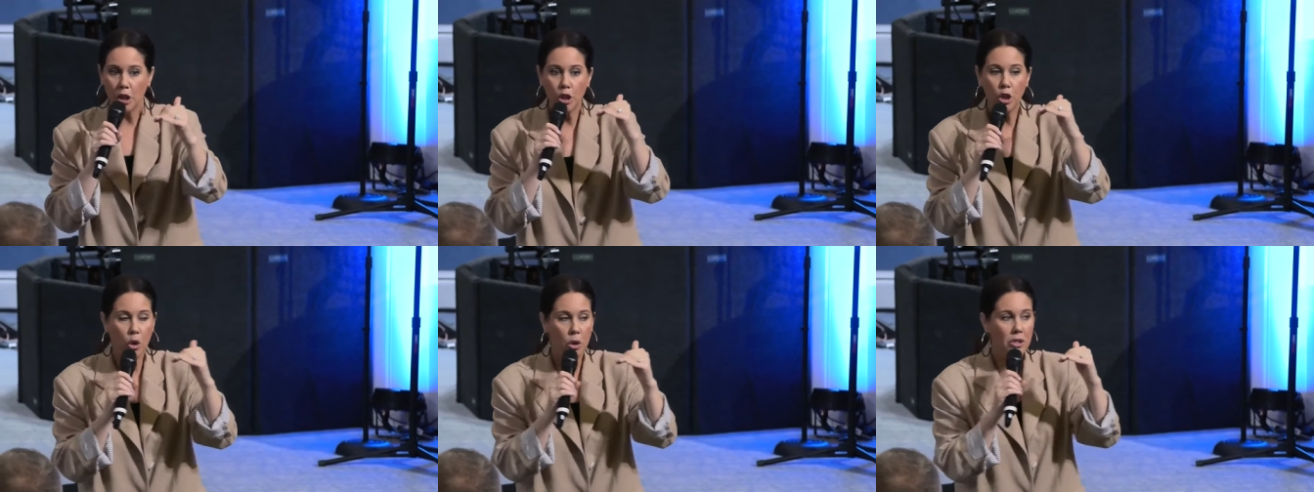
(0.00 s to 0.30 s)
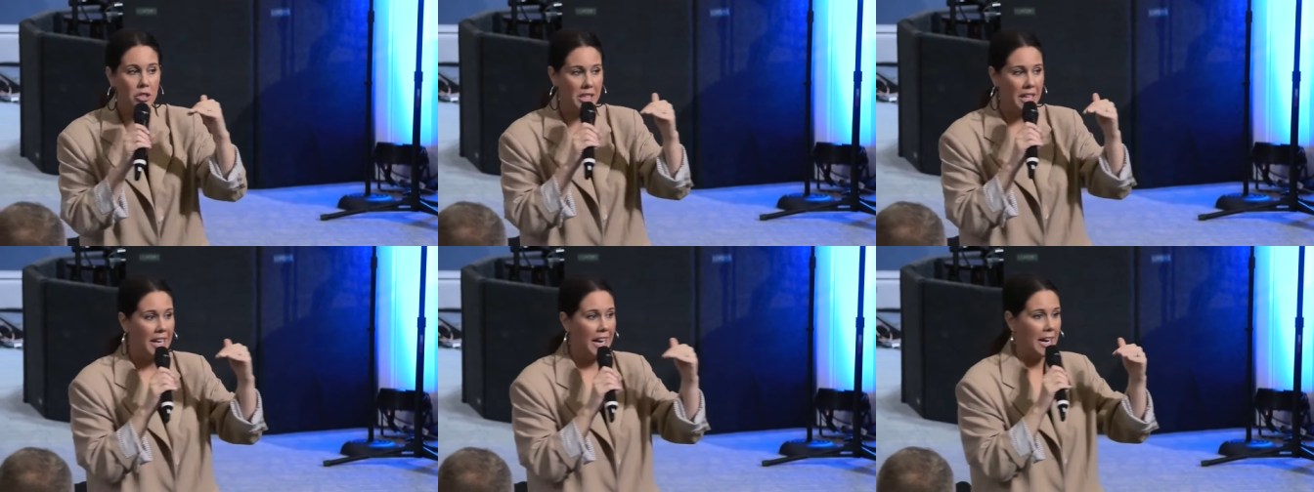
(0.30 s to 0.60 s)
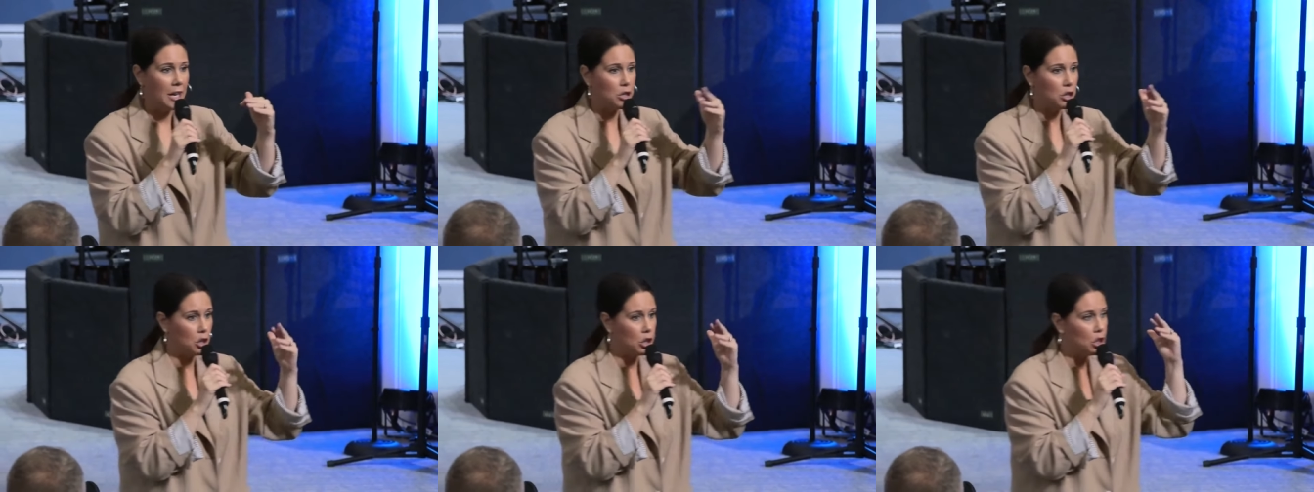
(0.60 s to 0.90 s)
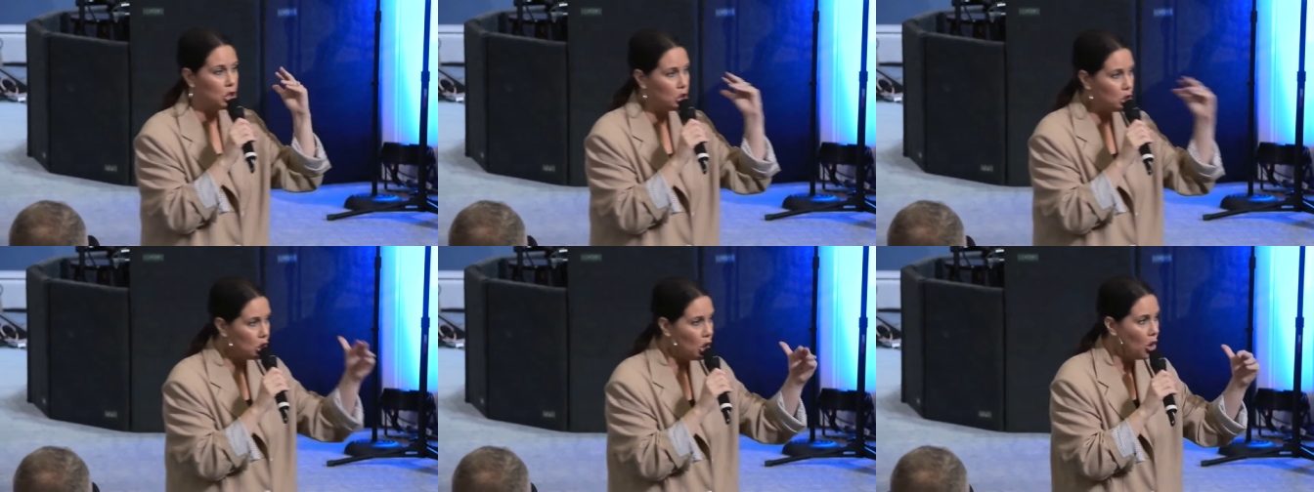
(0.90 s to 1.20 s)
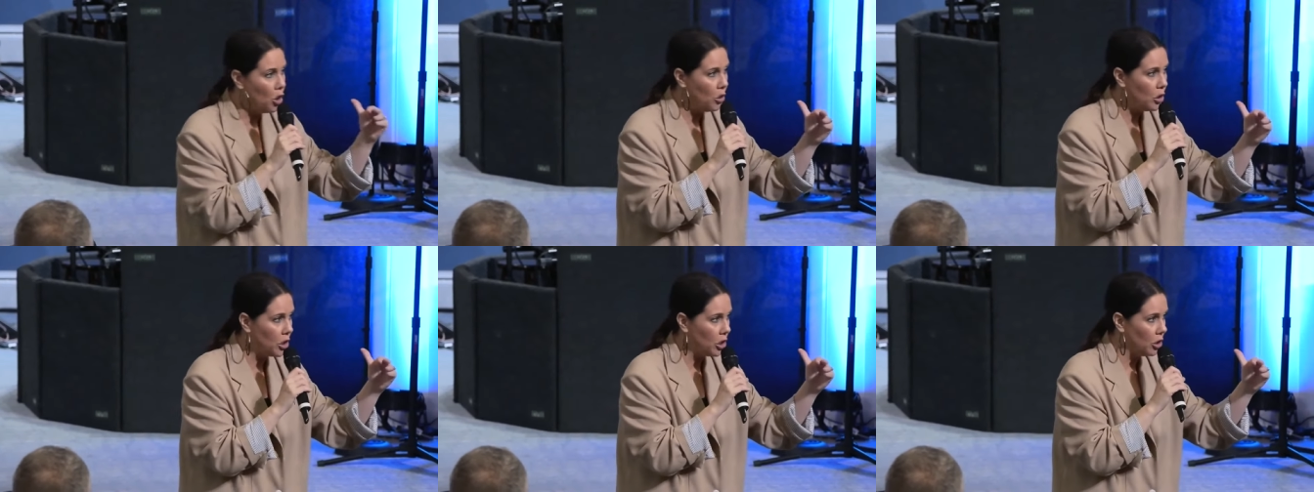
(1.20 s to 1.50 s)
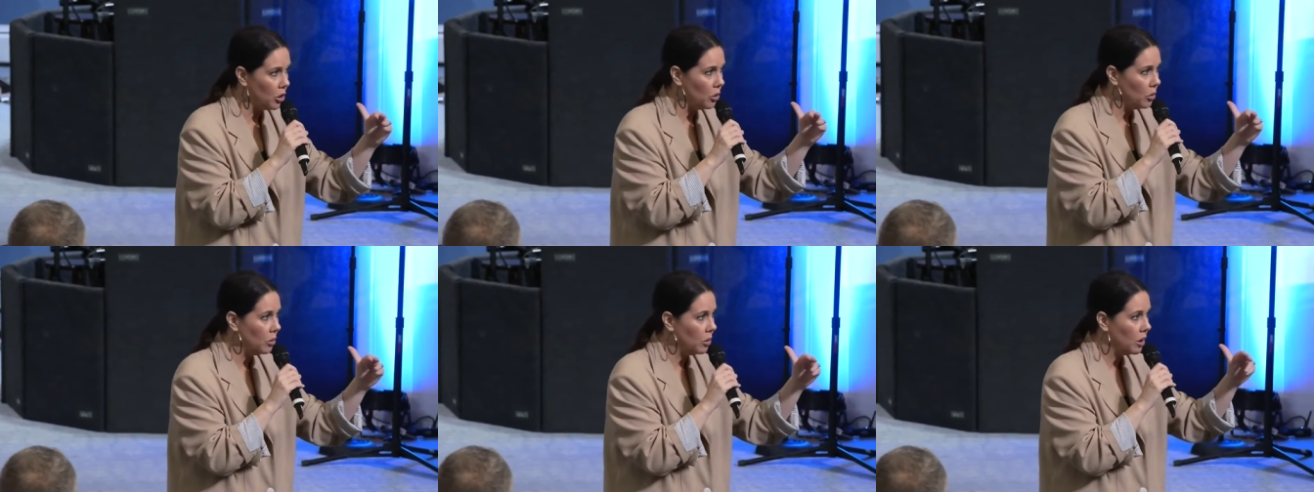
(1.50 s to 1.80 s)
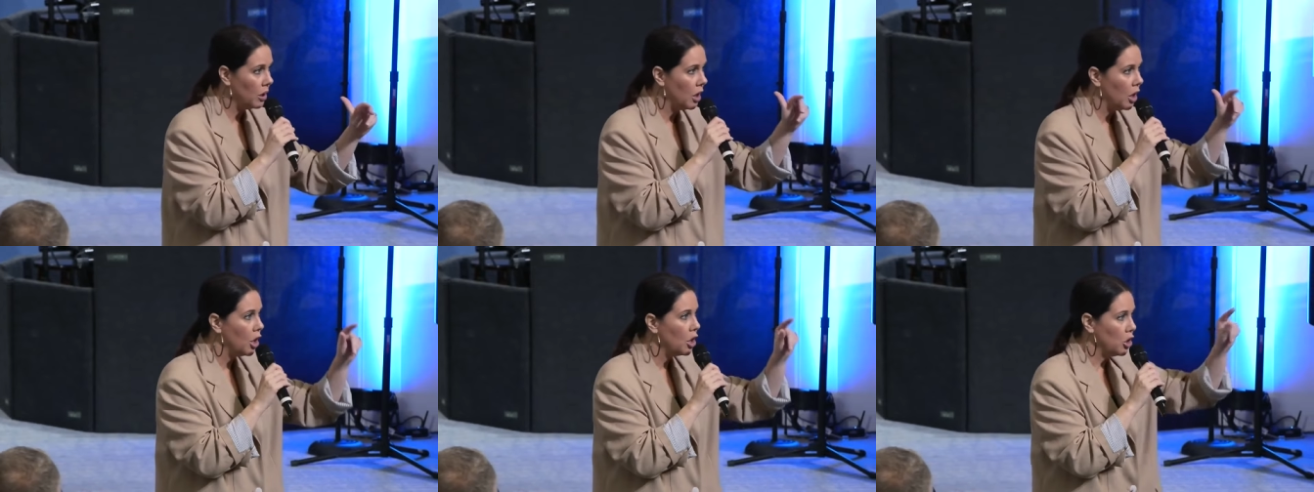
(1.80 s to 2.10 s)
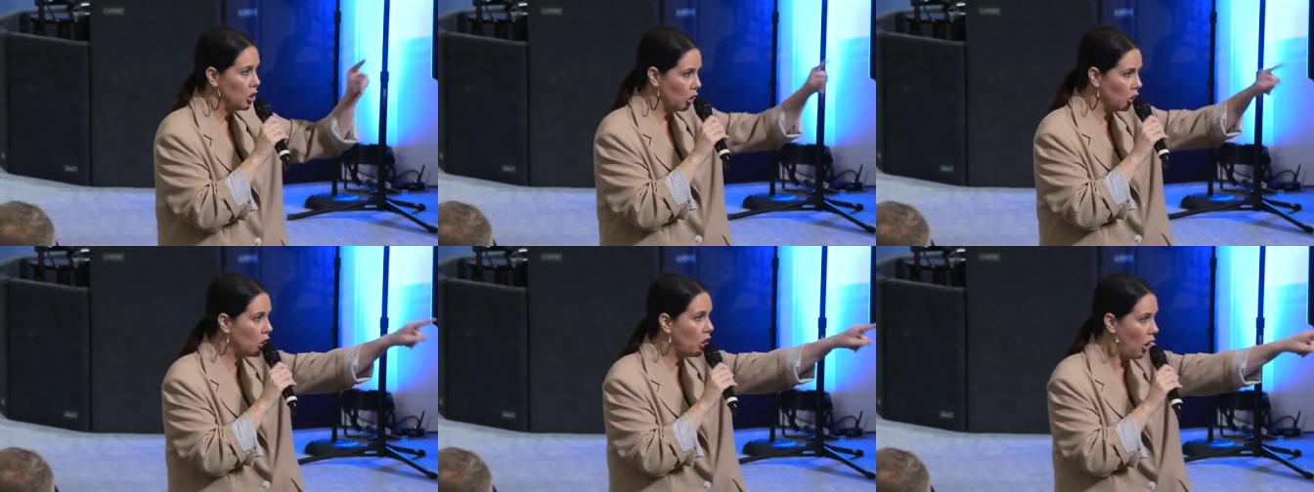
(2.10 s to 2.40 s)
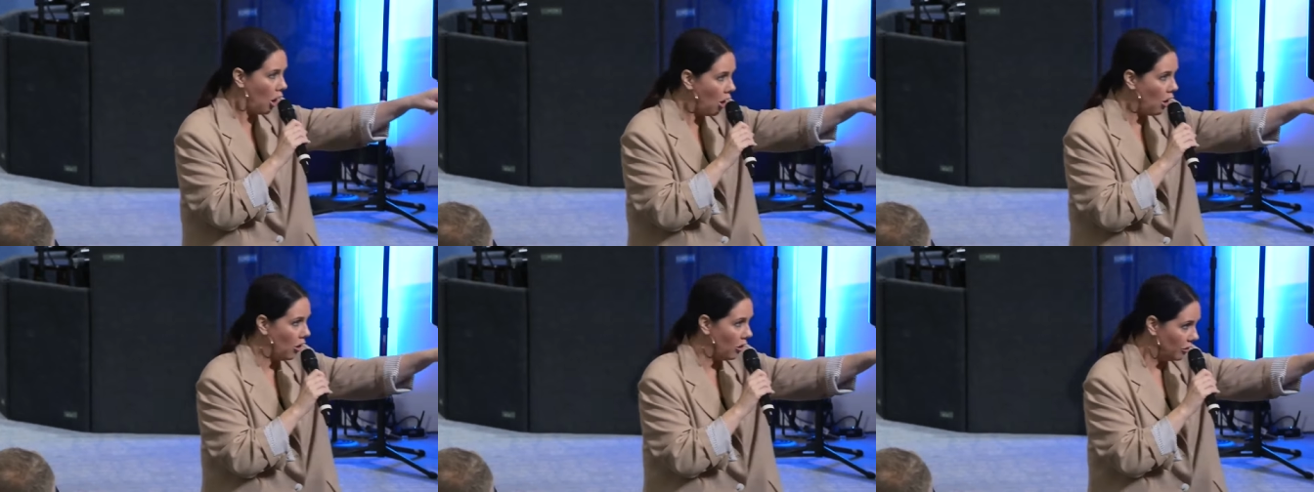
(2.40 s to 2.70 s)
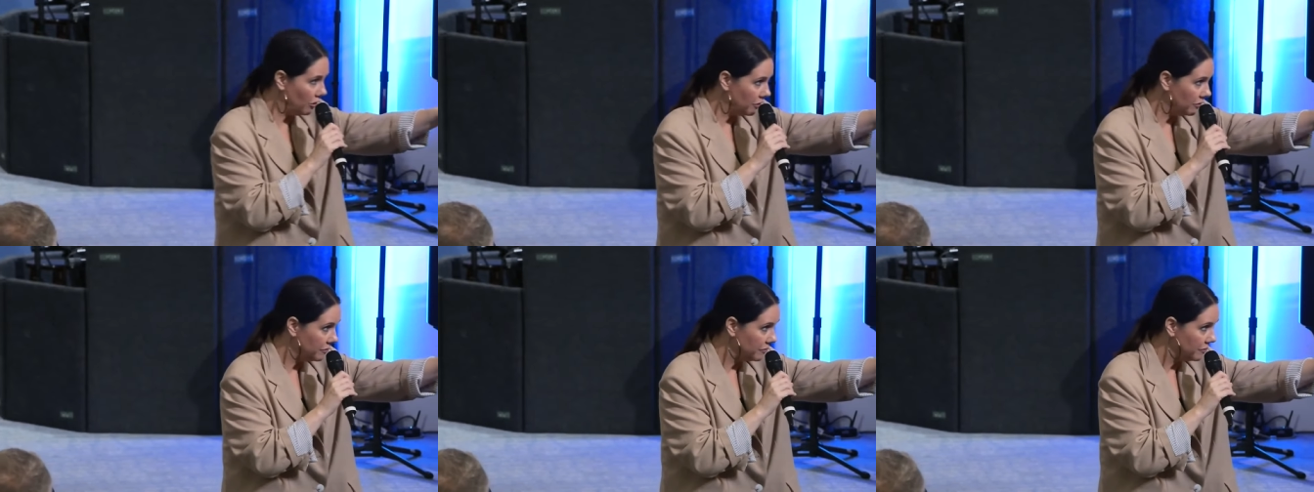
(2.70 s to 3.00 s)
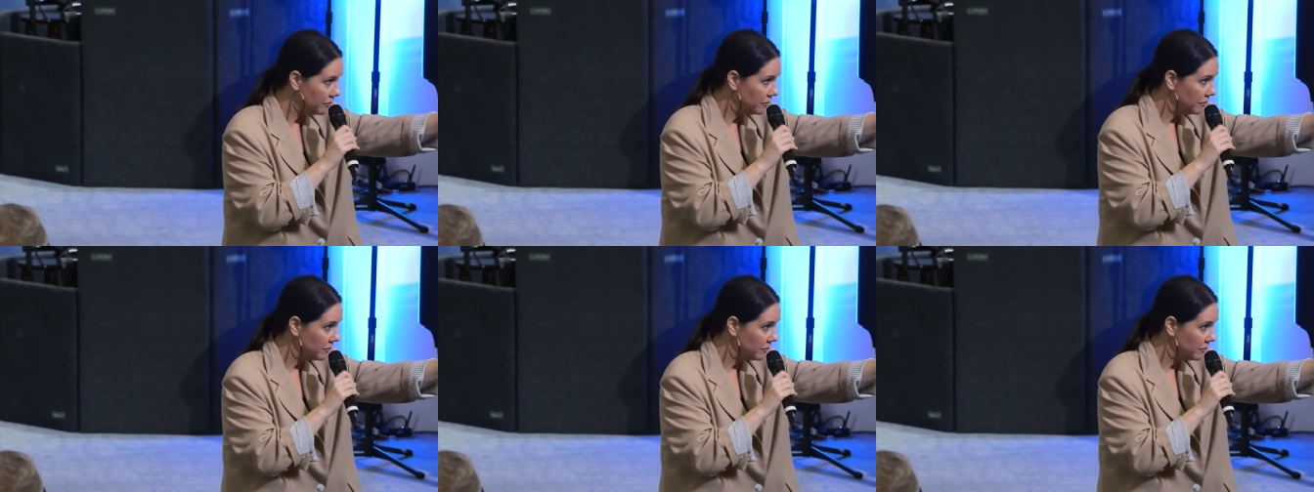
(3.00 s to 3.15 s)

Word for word: the Lord's going to actually show you your call